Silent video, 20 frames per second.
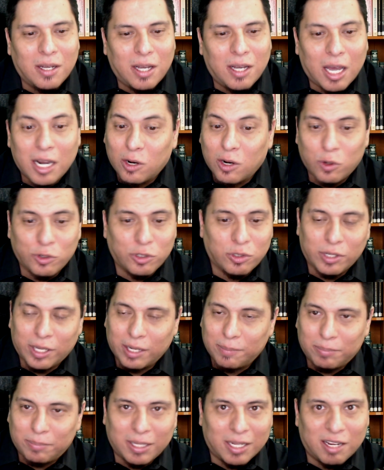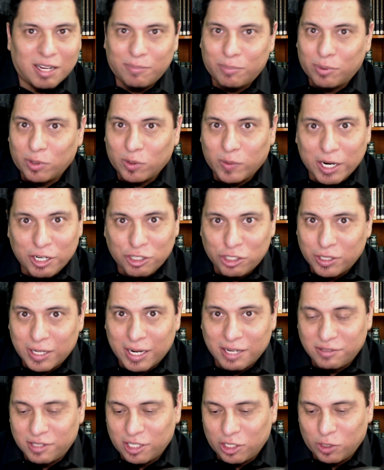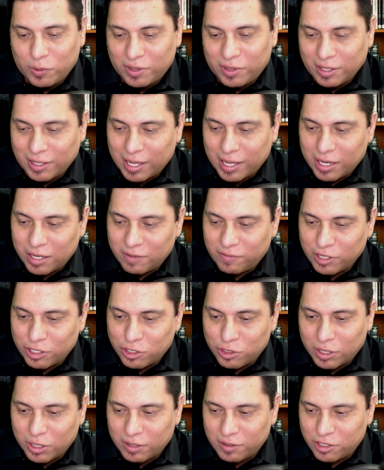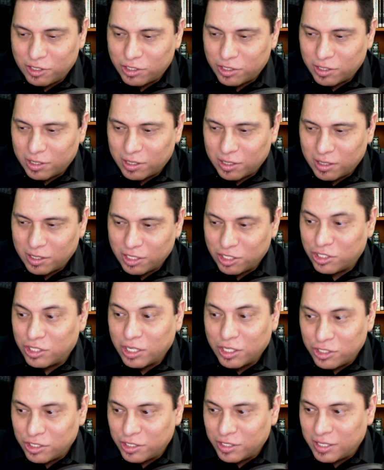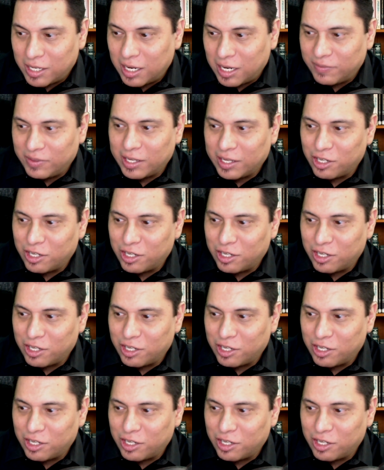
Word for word: And of course, you get plenty of progression as they do at the end of each each uh, each dungeon If They get a